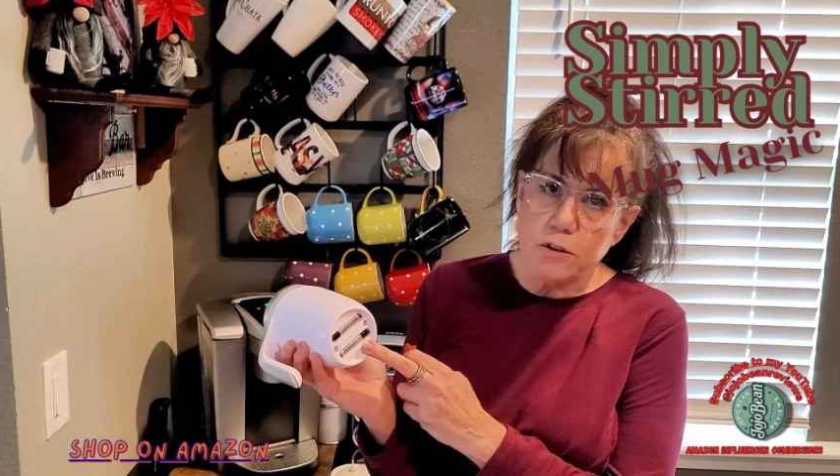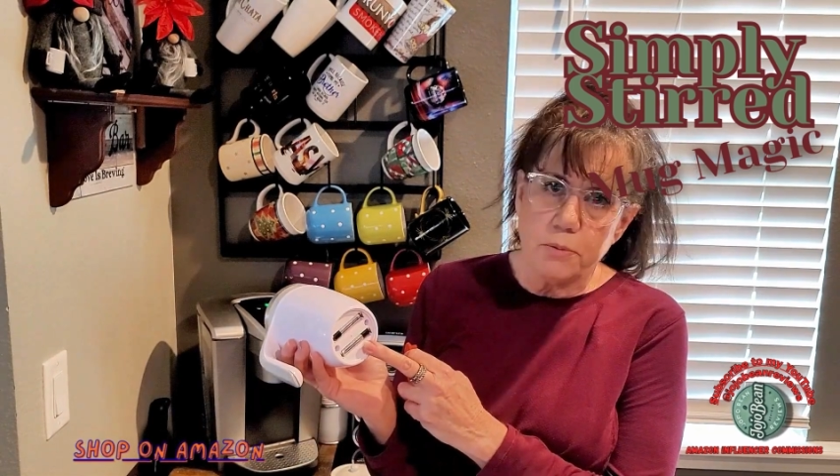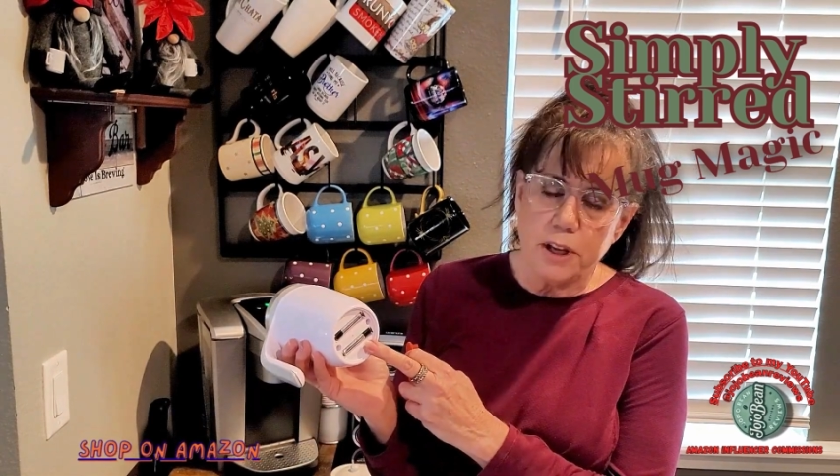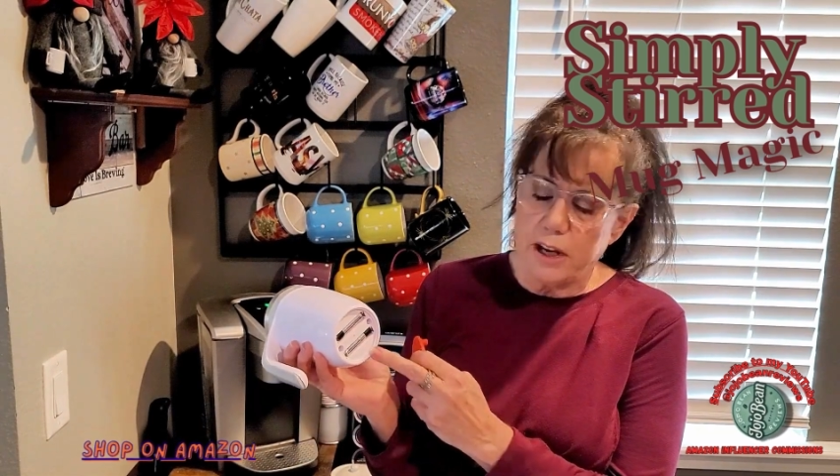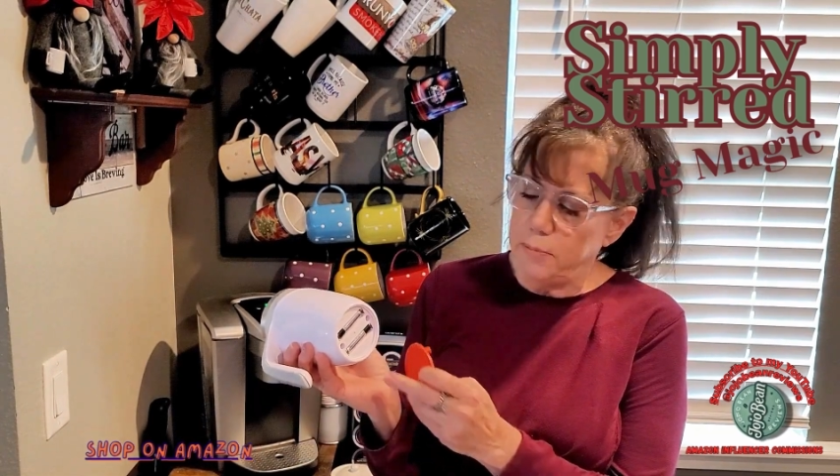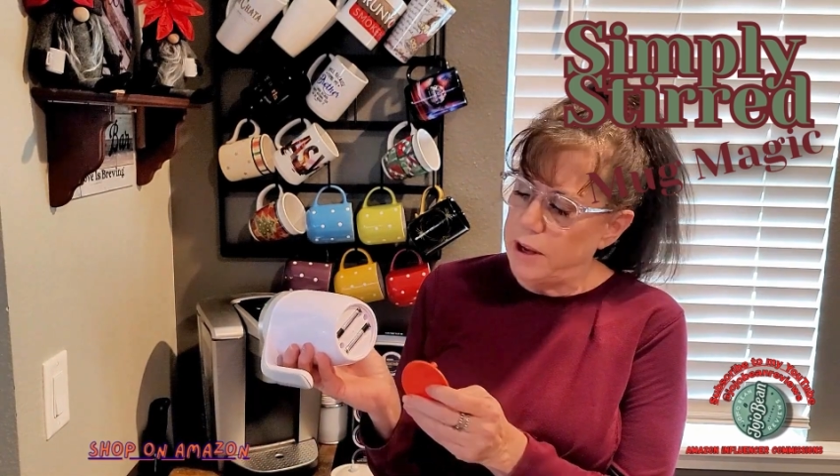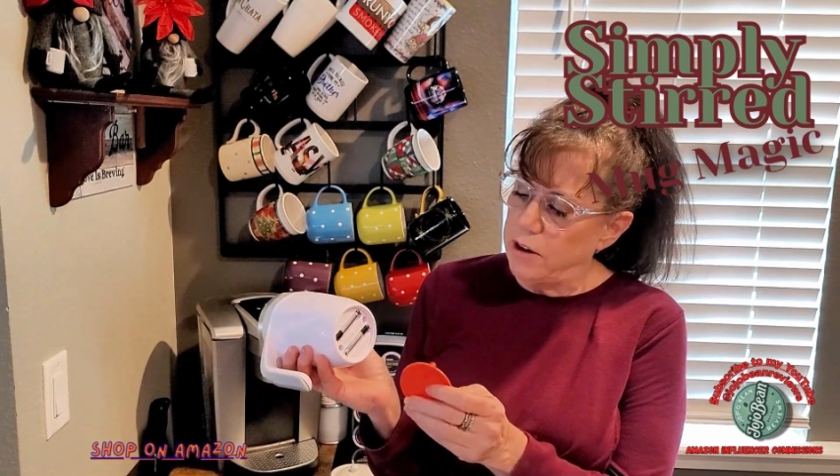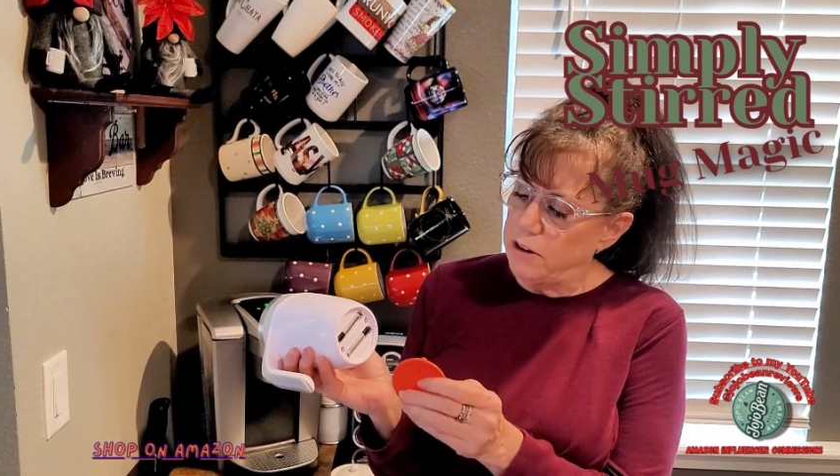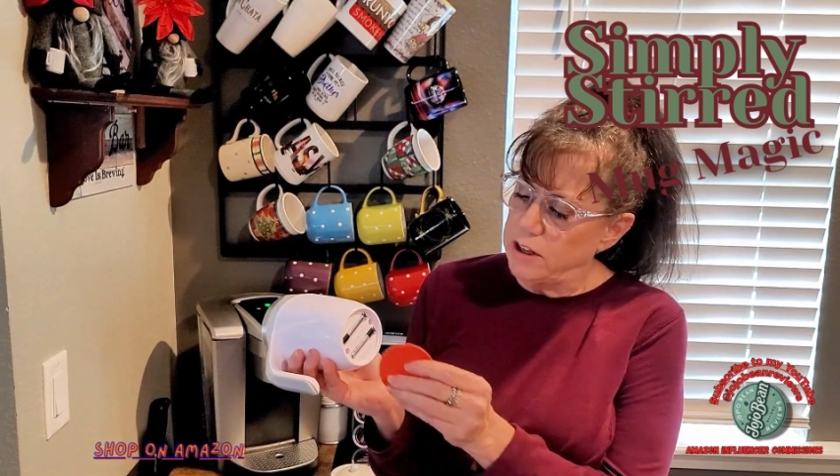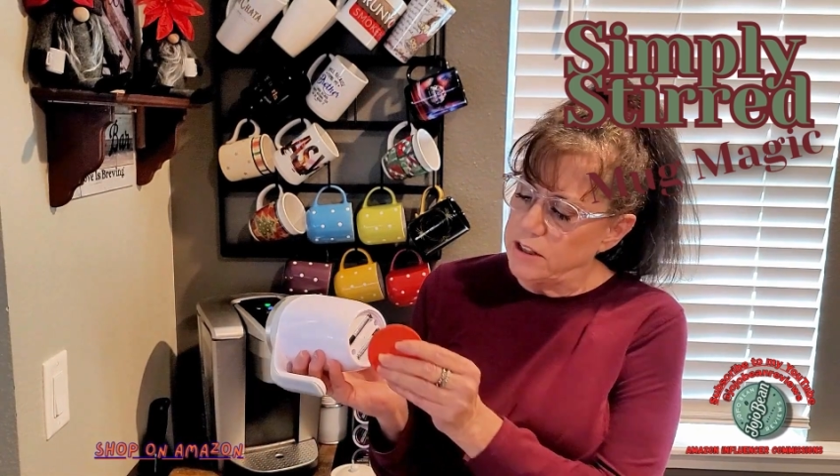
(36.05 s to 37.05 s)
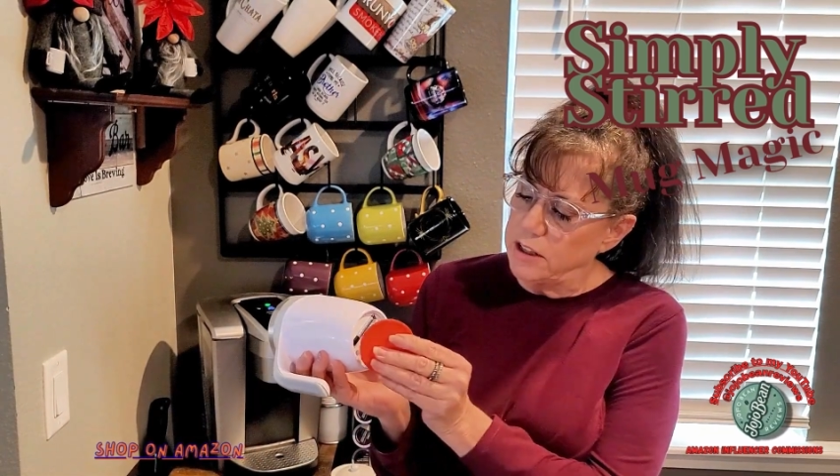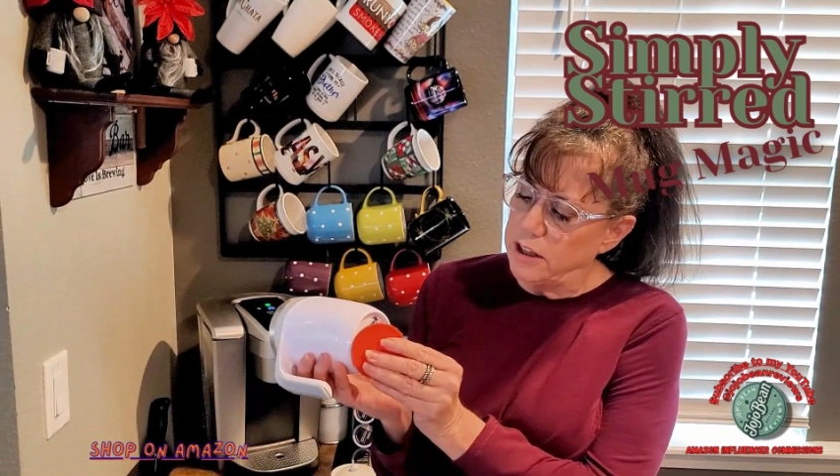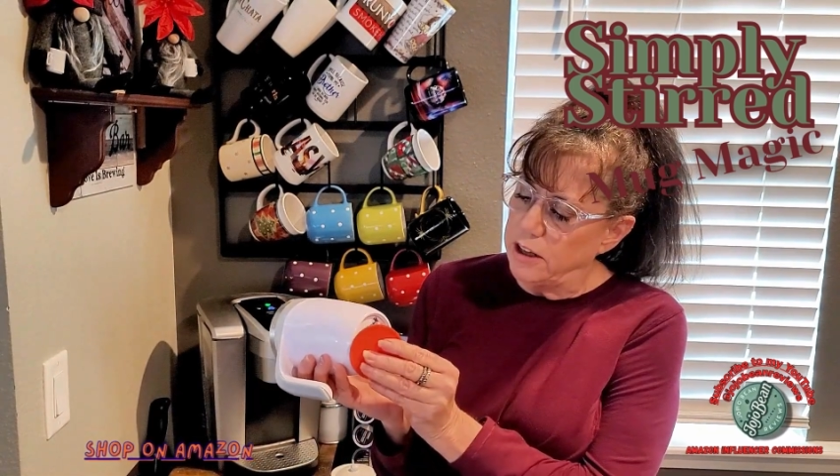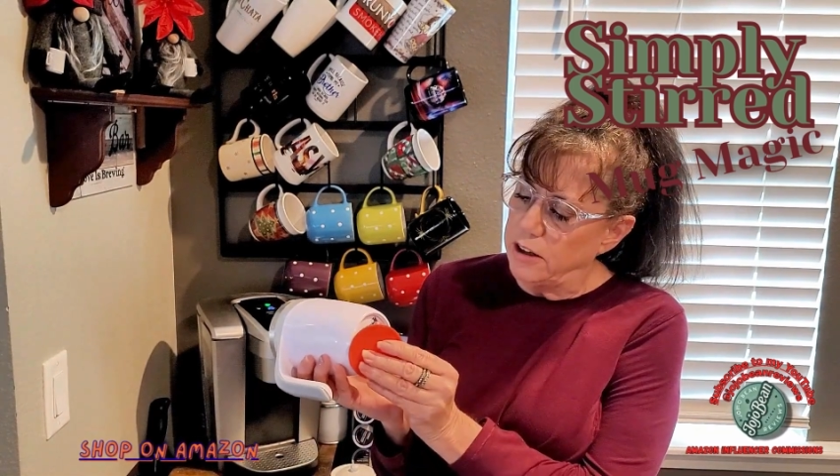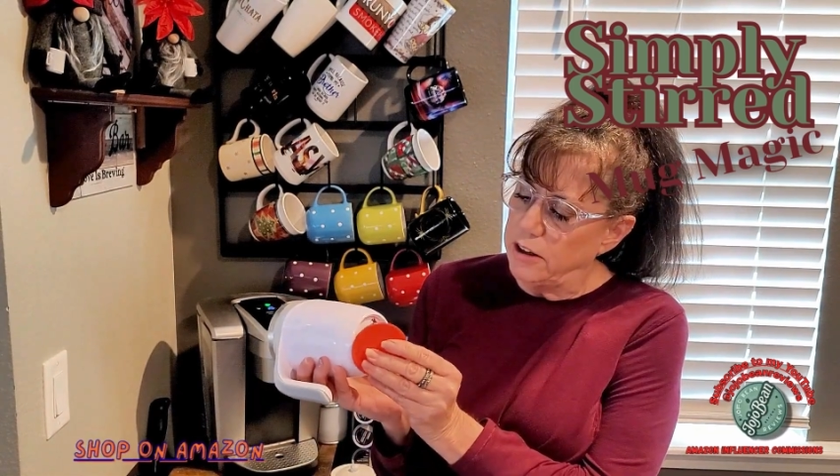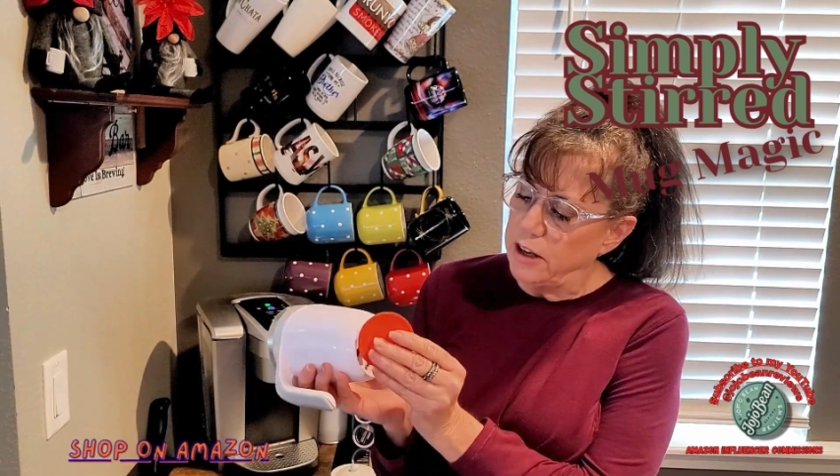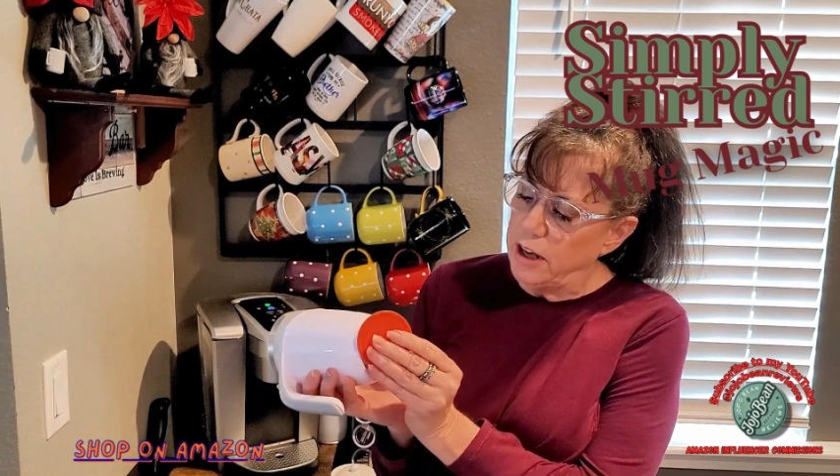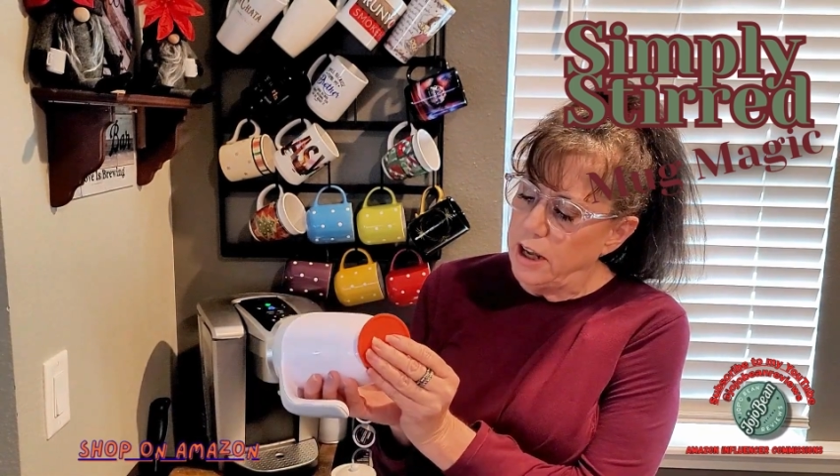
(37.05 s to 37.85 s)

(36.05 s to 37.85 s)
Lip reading: AAA batteries in there,